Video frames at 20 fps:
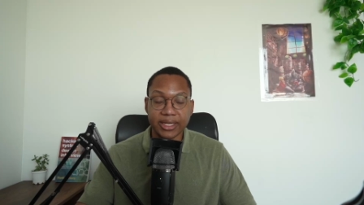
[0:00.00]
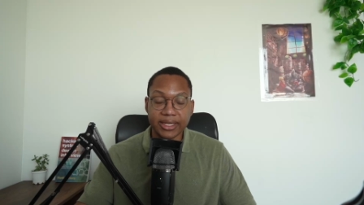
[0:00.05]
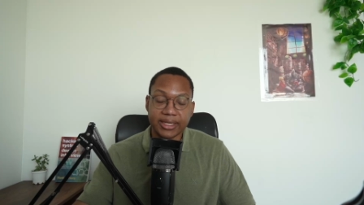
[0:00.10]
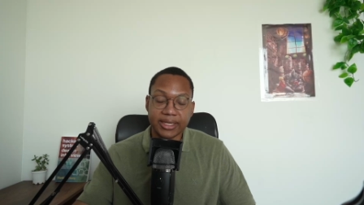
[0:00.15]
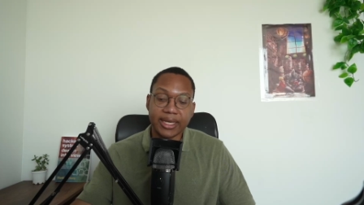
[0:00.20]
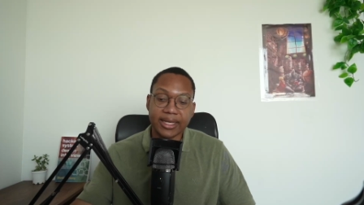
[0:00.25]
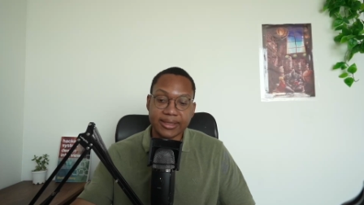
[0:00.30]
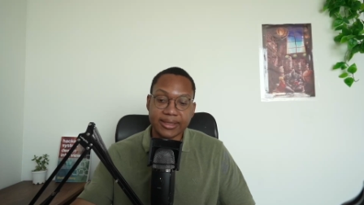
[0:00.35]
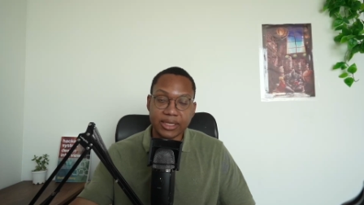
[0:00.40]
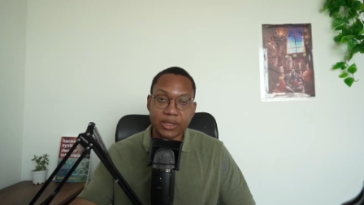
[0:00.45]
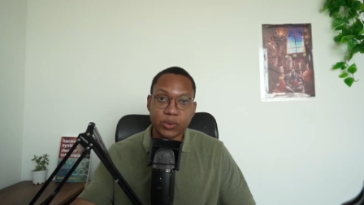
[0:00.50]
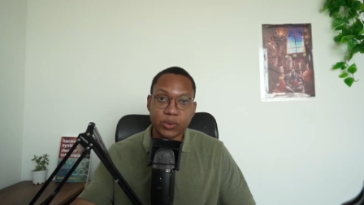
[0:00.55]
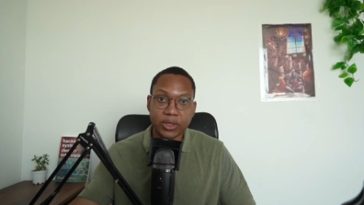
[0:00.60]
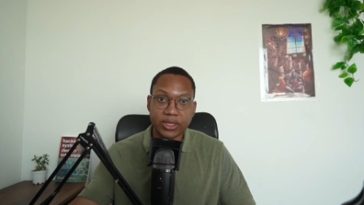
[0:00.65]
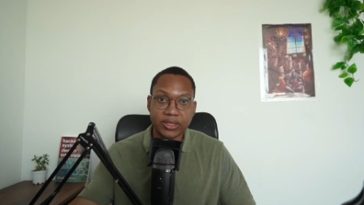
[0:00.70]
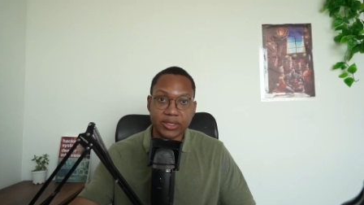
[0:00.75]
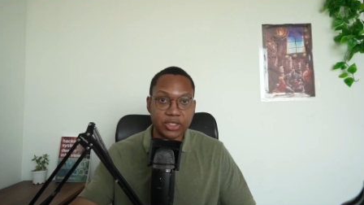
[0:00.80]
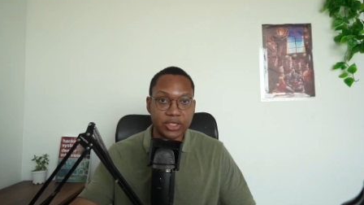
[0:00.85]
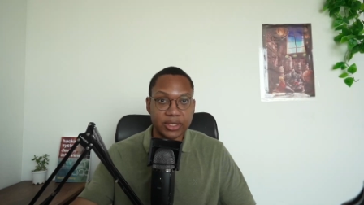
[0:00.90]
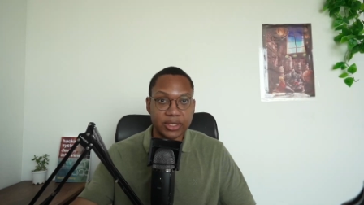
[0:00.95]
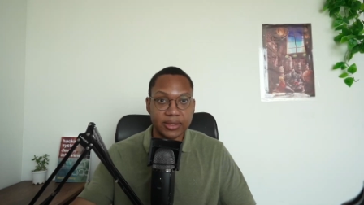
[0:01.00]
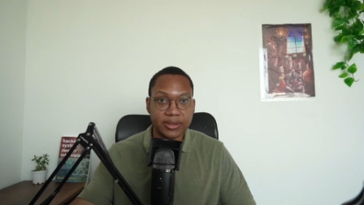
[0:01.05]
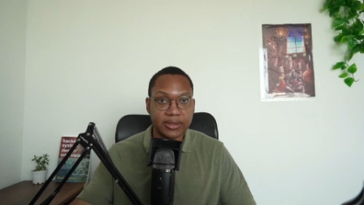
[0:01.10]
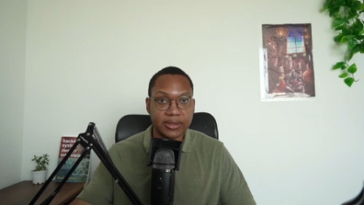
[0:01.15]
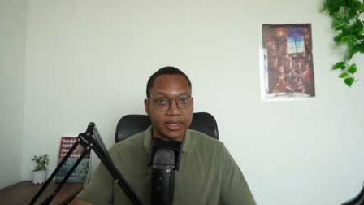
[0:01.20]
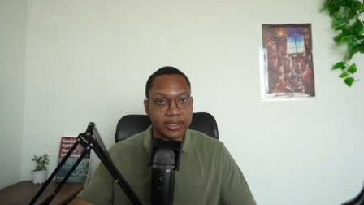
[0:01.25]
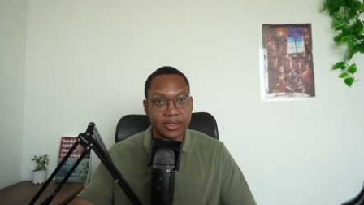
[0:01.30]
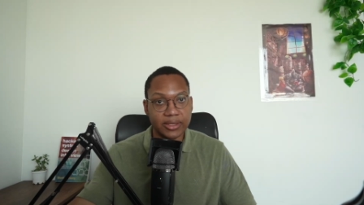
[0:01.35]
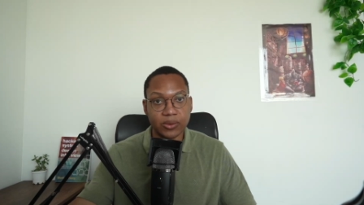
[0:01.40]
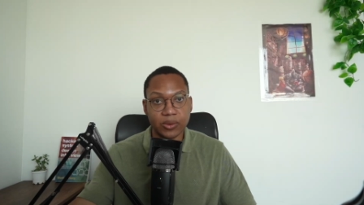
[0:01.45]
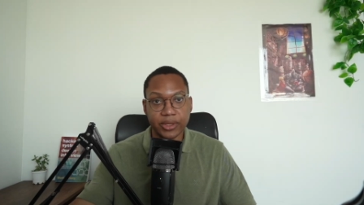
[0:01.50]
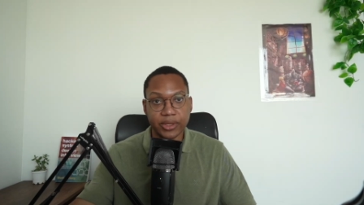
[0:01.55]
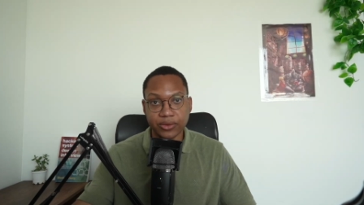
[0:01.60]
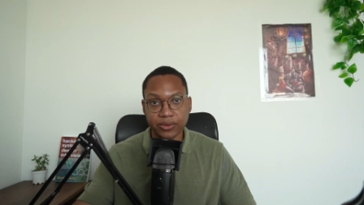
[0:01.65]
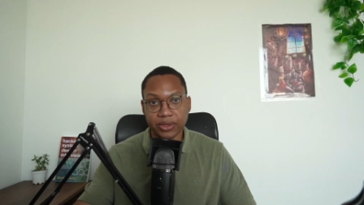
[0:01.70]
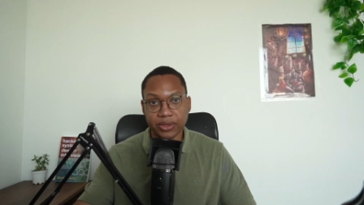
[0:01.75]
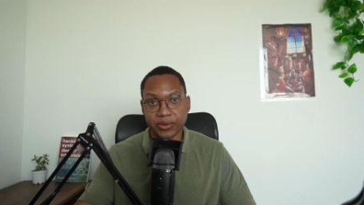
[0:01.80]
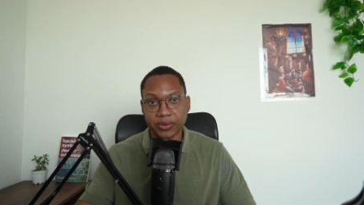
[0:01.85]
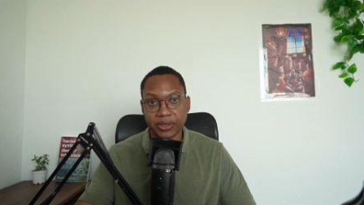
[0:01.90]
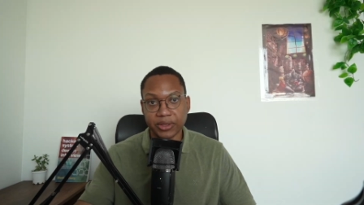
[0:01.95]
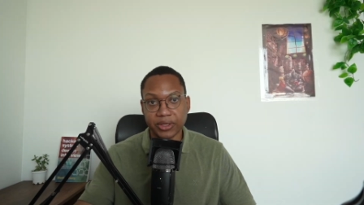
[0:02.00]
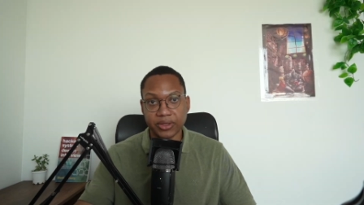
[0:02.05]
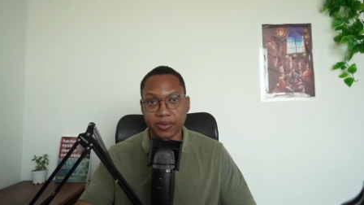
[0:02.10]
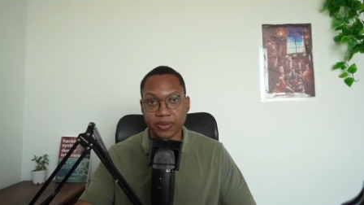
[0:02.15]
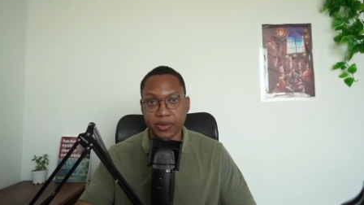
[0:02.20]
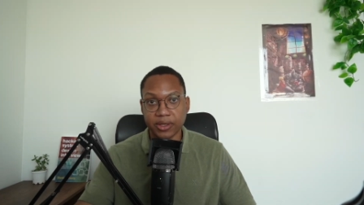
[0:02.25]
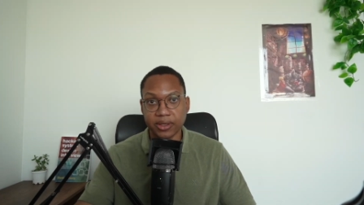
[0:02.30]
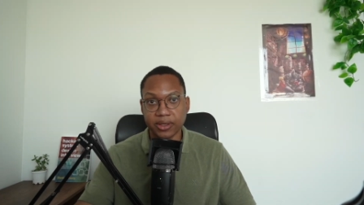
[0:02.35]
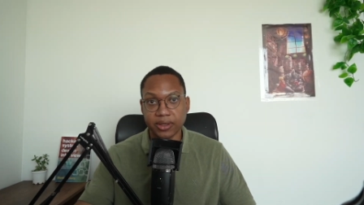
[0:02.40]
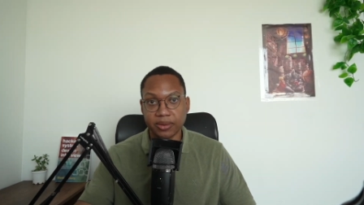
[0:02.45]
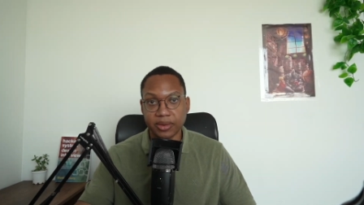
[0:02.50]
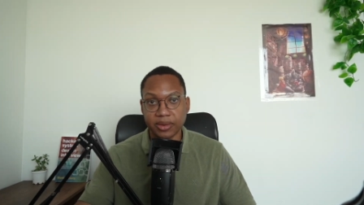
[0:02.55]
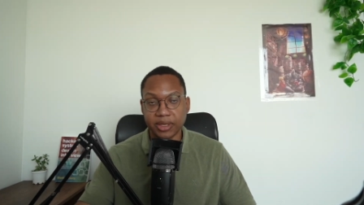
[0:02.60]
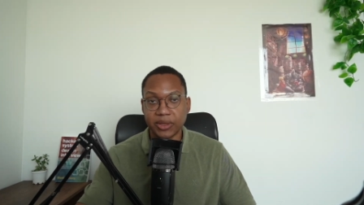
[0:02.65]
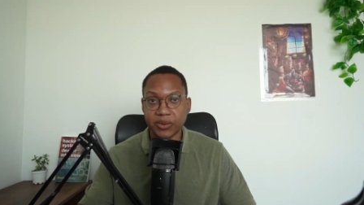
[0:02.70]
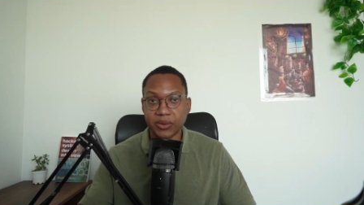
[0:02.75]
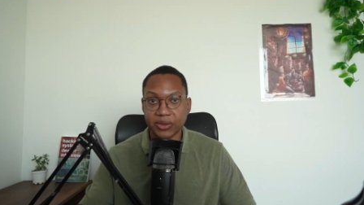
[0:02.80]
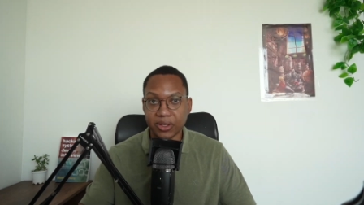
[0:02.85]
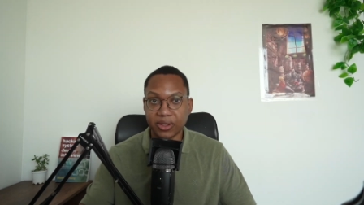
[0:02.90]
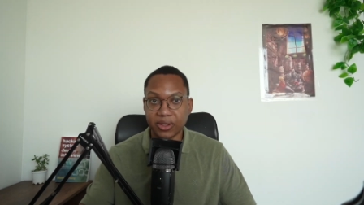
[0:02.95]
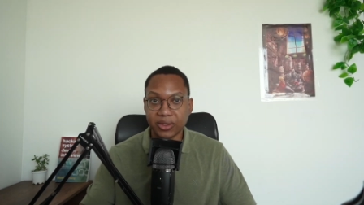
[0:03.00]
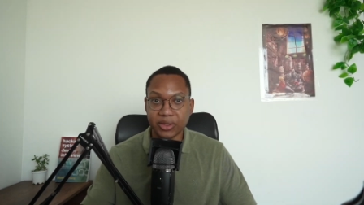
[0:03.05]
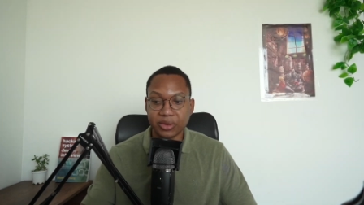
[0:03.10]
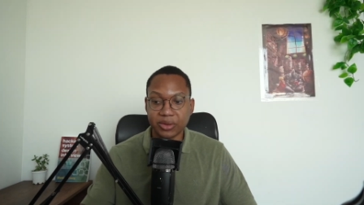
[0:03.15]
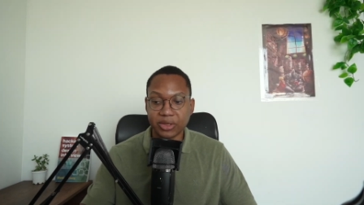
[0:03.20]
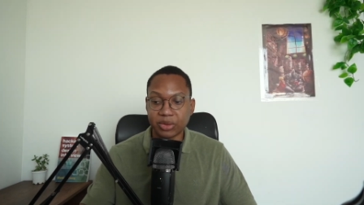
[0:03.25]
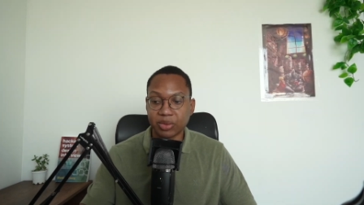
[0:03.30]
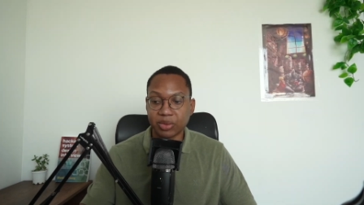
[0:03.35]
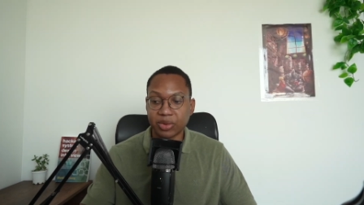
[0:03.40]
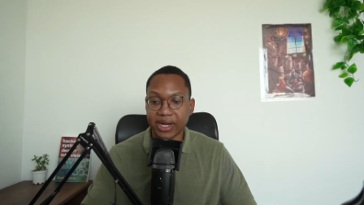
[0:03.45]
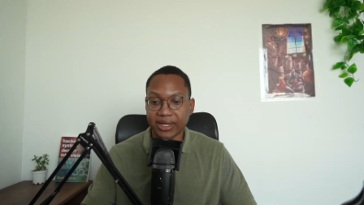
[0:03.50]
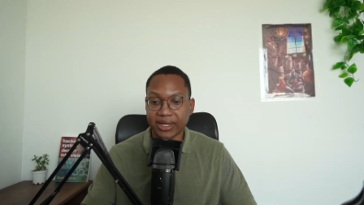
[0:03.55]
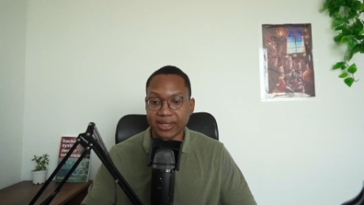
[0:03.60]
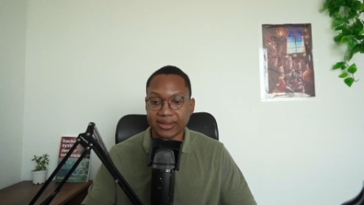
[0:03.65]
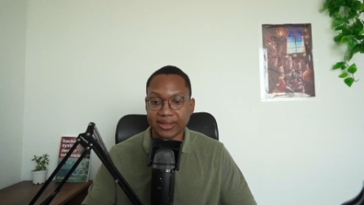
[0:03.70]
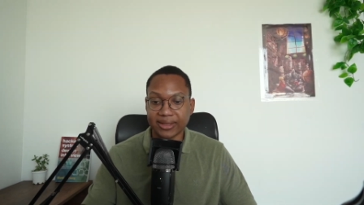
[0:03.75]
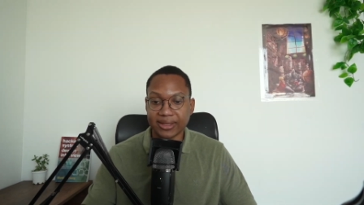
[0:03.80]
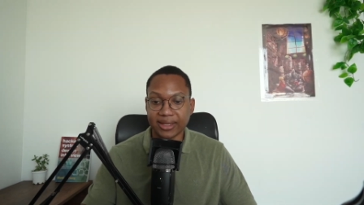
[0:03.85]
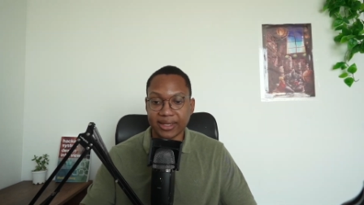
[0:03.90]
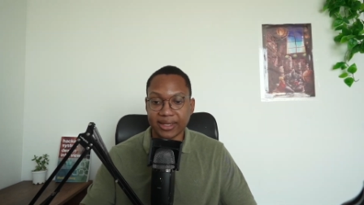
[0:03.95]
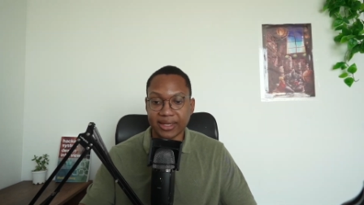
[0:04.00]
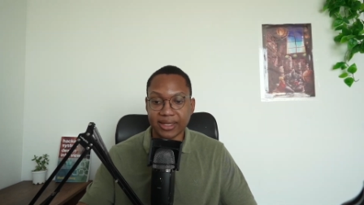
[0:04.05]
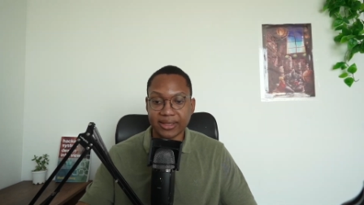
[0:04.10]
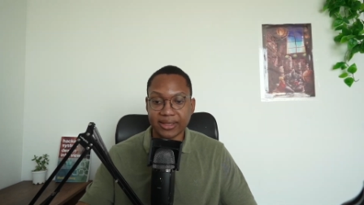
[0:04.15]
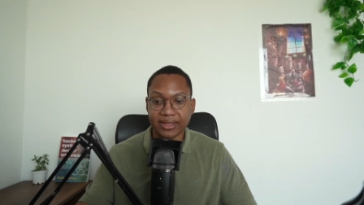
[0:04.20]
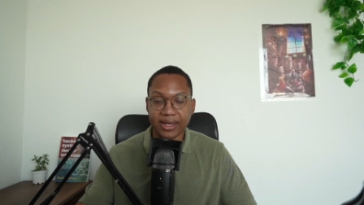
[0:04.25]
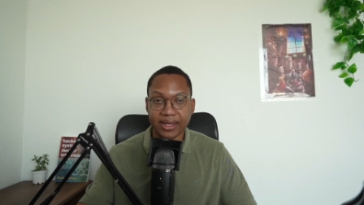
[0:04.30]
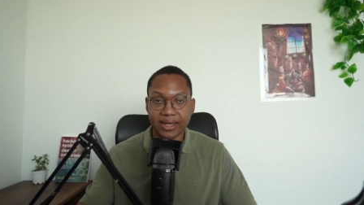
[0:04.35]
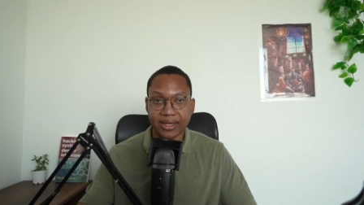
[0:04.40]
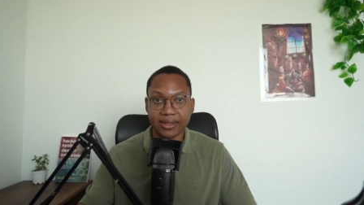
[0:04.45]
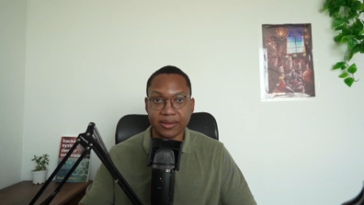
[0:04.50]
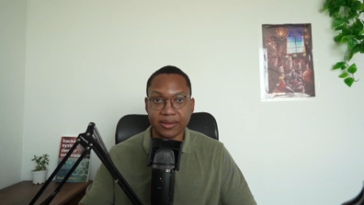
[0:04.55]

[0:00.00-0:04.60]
Like, yes, he was a genius. Yes, he was really, really smart, but he was also just practicing like a ton,